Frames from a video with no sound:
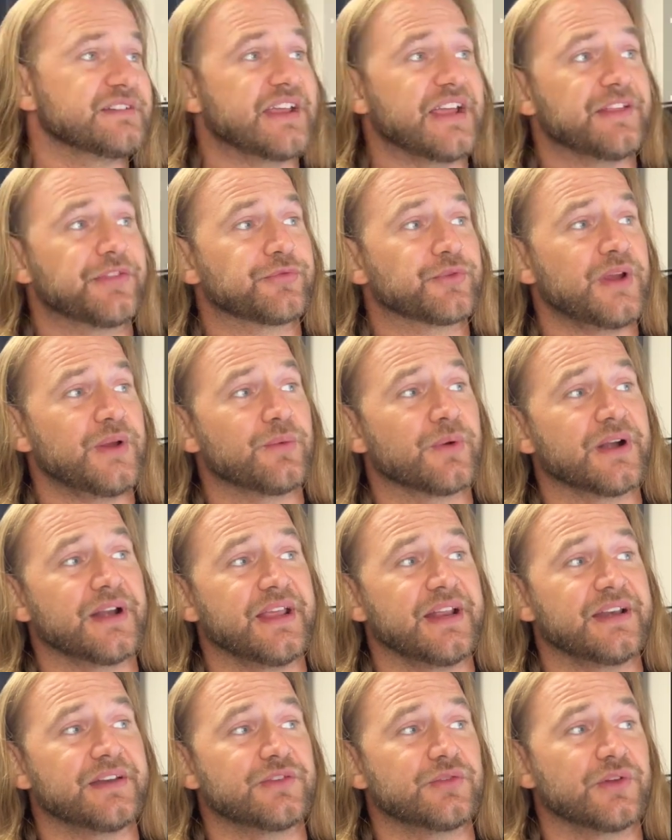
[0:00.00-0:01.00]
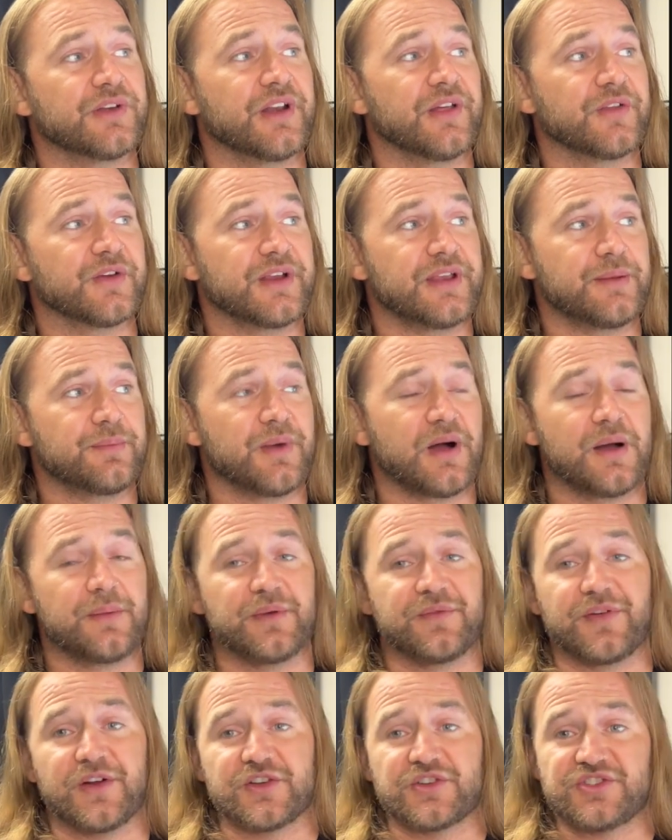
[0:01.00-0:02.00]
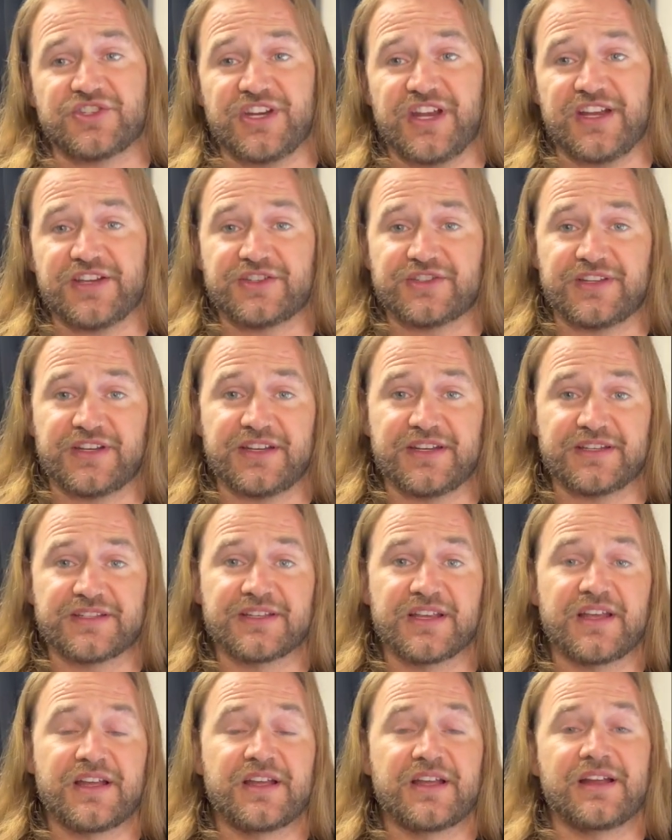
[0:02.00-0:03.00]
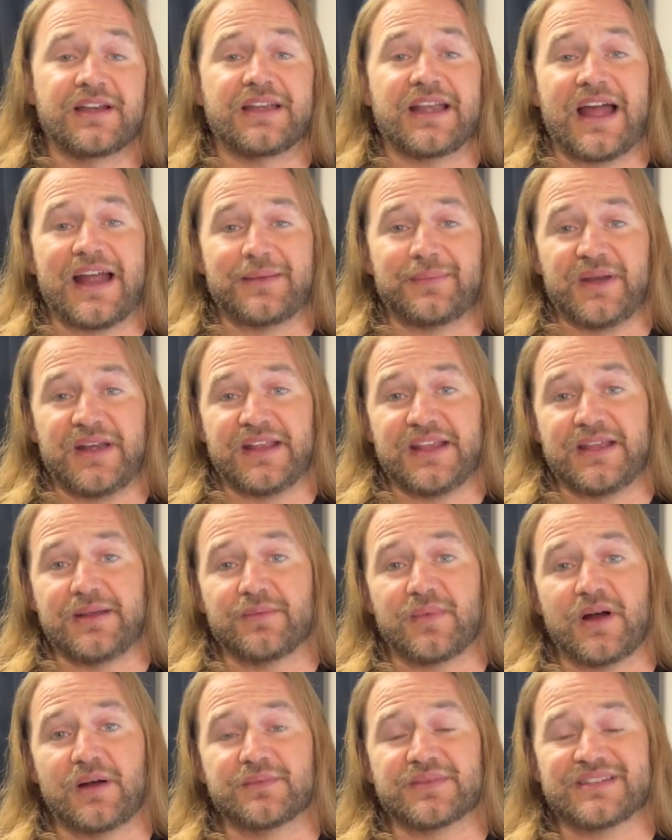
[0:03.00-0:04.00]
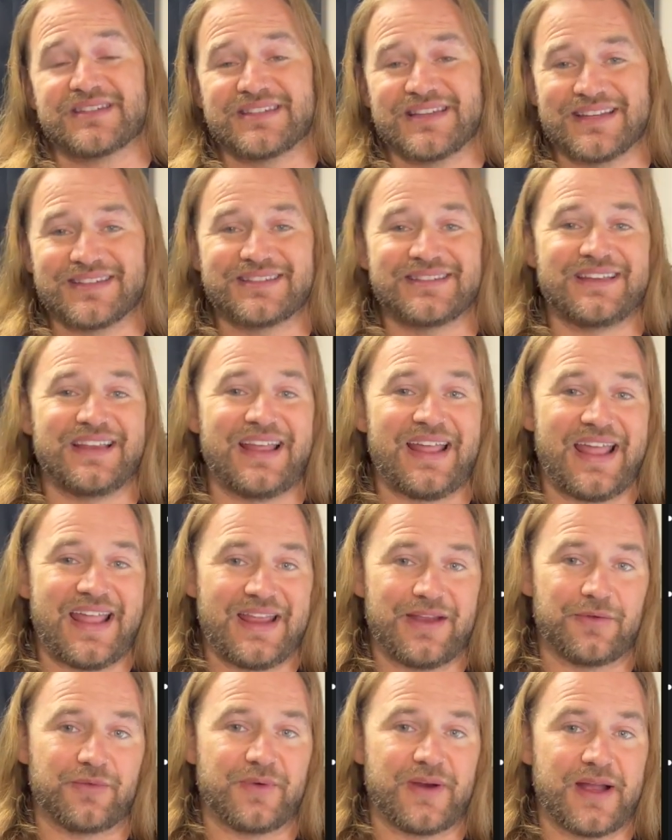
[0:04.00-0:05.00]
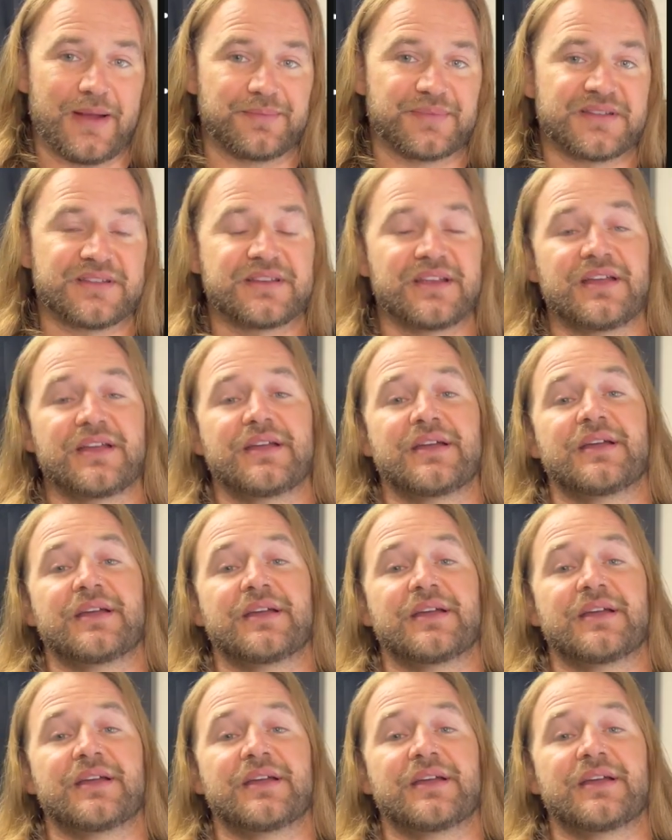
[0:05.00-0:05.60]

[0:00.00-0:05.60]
Day 3, we're gonna get into another EMOM of our GHDs, 9-minute EMOM, 6 to 8 reps.